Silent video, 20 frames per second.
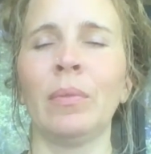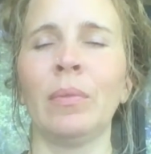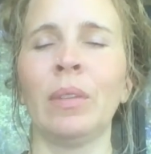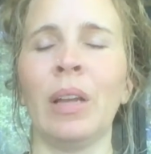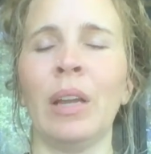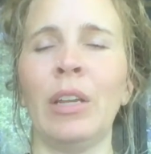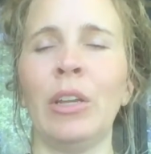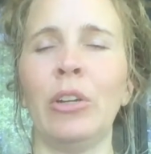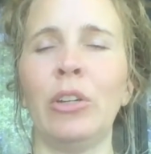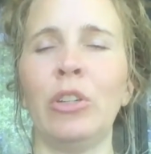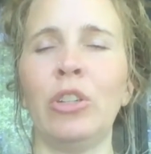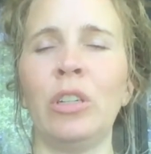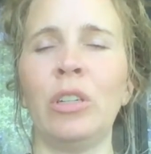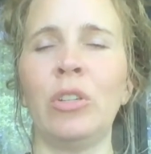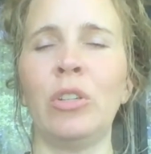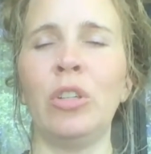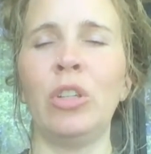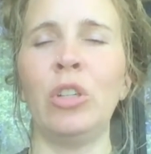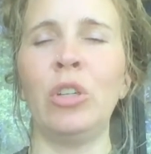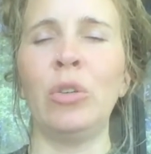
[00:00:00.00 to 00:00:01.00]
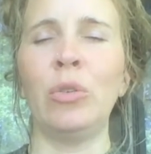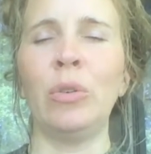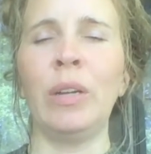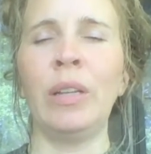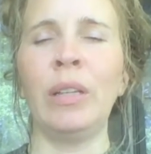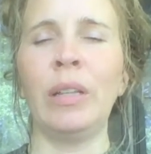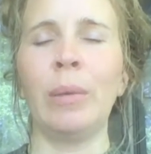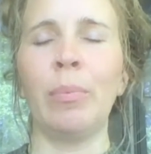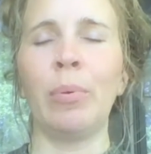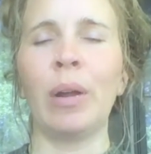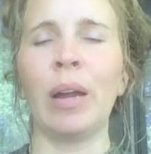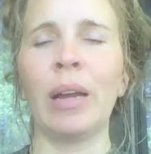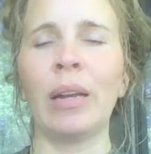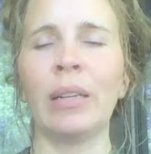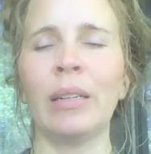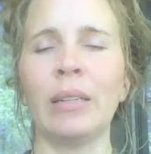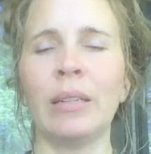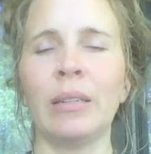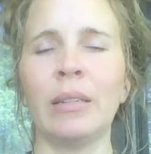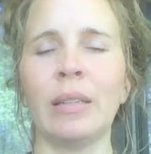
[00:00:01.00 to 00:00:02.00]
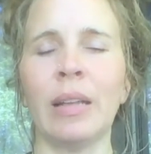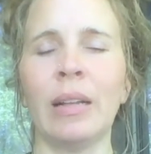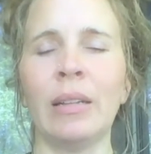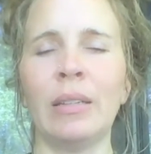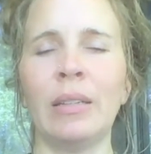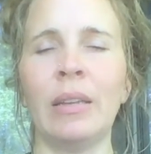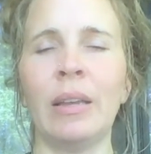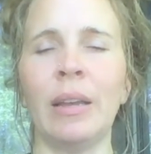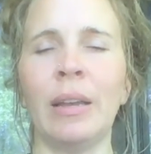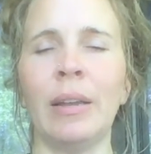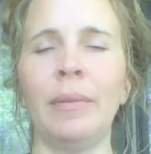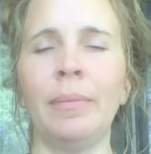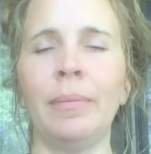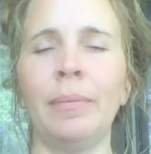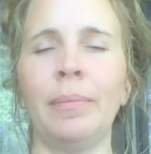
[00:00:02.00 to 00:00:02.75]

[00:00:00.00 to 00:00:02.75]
And you're just doing the practice. That's it.